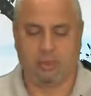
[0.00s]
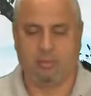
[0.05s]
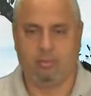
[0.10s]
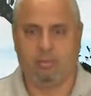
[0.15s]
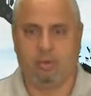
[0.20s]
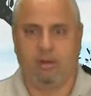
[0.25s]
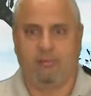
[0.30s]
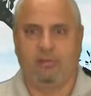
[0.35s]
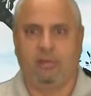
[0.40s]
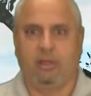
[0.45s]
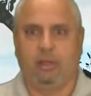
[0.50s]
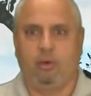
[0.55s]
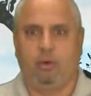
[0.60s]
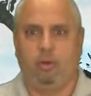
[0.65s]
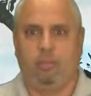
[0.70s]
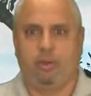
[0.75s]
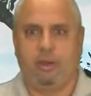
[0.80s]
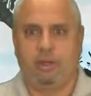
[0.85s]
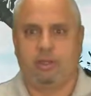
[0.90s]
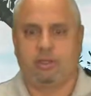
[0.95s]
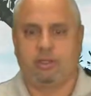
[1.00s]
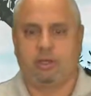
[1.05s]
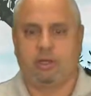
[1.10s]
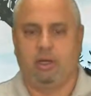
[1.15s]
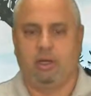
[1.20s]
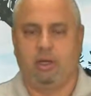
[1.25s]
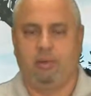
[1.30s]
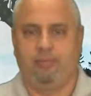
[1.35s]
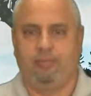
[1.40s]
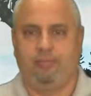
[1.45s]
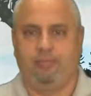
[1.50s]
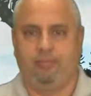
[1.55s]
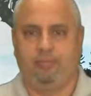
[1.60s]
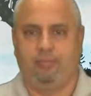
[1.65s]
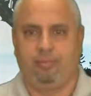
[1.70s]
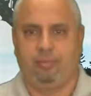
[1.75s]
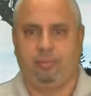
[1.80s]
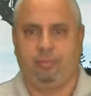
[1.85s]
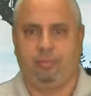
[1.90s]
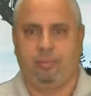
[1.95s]
Perfectly repaired cigar.
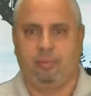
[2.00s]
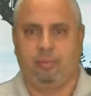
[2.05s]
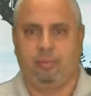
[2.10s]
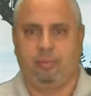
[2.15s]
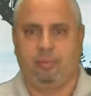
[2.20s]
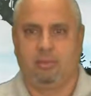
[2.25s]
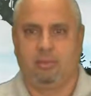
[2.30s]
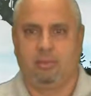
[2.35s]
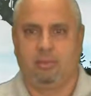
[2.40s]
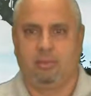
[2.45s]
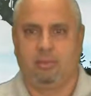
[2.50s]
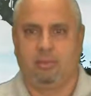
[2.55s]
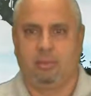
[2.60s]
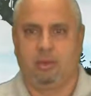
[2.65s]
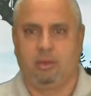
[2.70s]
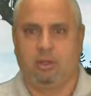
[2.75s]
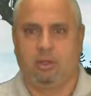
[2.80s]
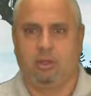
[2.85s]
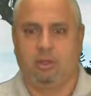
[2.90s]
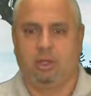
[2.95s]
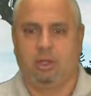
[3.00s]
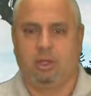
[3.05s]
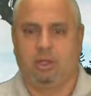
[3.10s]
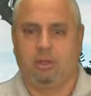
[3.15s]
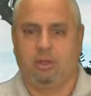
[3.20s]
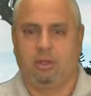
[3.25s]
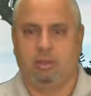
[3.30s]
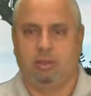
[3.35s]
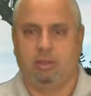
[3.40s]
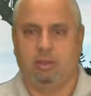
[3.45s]
Good luck.